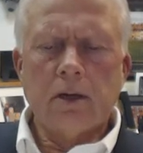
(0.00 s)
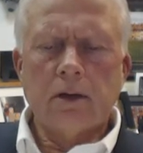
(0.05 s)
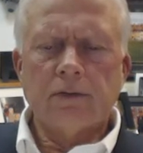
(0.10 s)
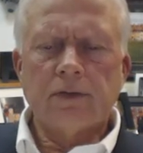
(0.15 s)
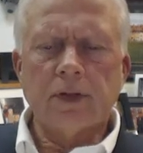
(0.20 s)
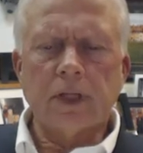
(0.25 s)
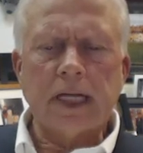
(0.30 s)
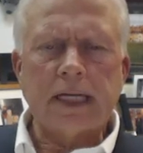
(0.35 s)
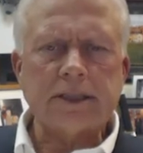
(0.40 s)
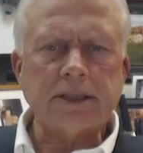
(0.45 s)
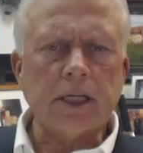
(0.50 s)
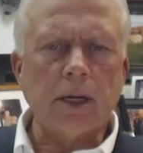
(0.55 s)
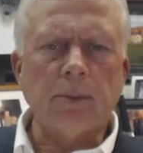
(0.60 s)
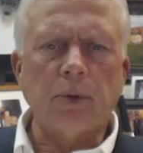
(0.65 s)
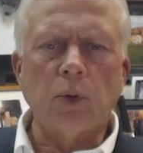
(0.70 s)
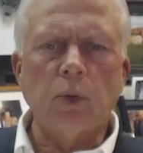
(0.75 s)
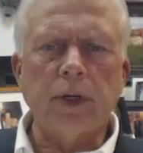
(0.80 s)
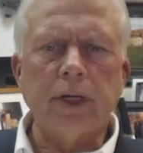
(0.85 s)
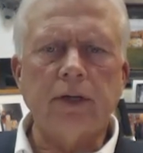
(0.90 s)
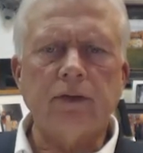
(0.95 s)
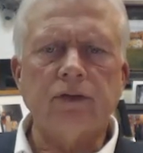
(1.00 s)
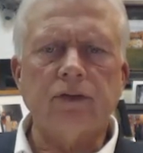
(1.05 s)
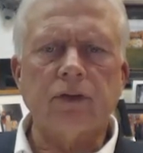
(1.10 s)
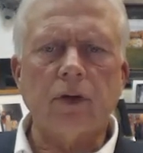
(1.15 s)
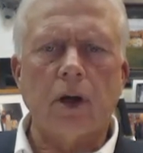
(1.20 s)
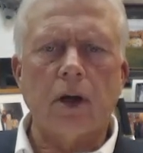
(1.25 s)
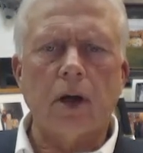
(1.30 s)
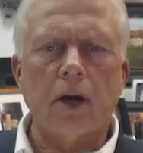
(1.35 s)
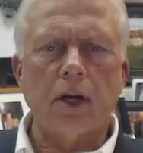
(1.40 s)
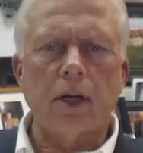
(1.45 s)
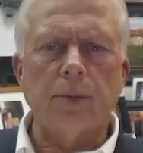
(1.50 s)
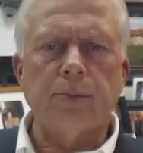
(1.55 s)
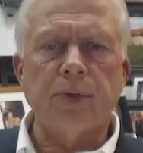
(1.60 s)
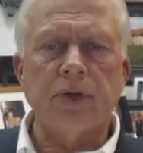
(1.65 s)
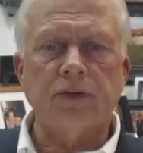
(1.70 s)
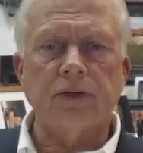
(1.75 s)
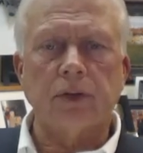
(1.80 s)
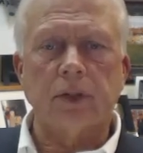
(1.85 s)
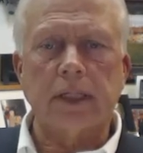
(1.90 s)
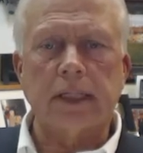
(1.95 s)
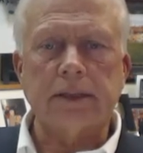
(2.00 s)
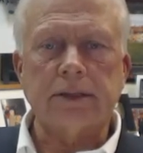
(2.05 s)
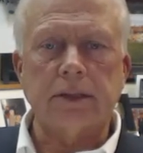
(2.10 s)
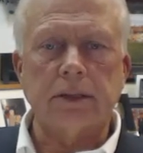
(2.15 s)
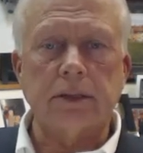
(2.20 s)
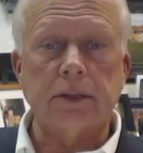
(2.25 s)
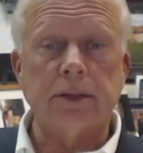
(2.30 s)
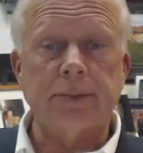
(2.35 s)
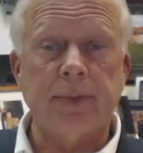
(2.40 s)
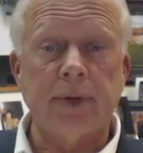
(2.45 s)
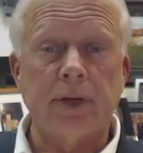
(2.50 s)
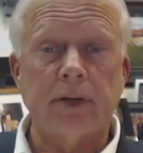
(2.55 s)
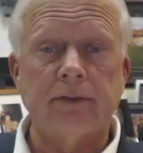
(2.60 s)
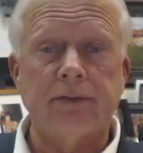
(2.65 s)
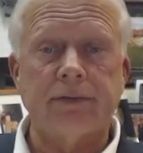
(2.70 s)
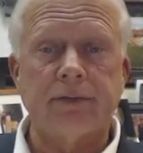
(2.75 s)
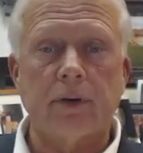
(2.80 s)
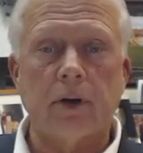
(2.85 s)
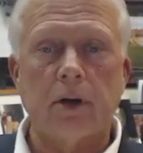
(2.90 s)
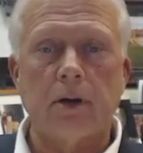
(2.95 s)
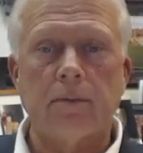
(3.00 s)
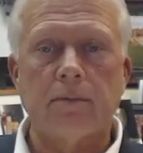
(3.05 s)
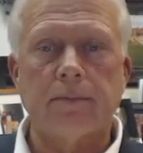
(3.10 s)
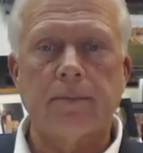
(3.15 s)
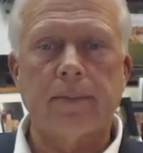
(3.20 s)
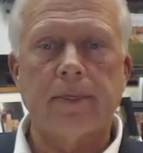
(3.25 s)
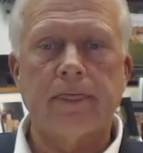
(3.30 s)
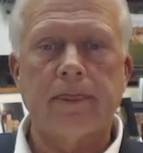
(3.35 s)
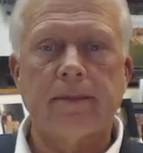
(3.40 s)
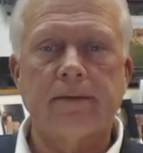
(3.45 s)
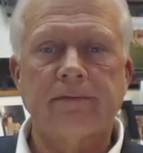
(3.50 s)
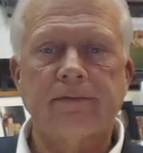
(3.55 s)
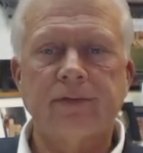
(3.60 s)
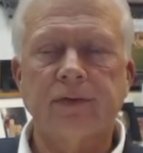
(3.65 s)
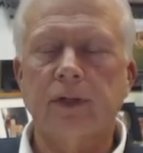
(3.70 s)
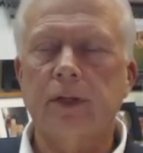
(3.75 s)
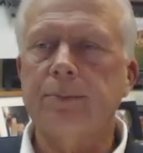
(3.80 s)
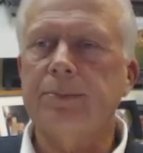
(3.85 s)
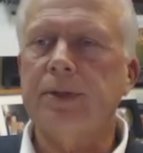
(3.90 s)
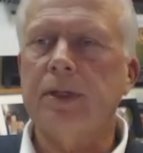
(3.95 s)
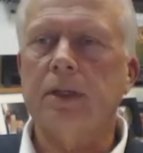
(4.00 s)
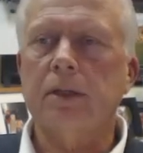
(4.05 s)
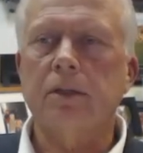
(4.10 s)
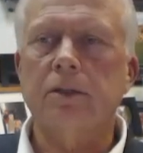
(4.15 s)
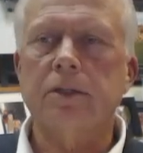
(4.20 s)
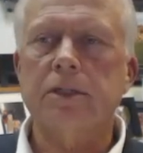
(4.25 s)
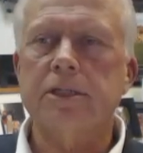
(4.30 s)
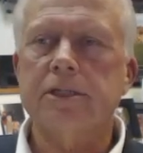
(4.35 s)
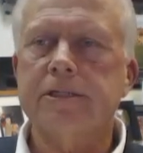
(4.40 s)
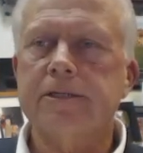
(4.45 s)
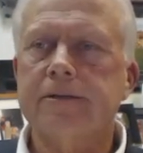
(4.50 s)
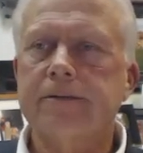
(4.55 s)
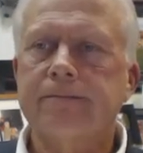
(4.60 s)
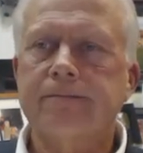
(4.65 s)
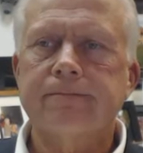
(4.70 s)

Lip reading: for the last couple of weeks, our epistle lesson has been from Philippians.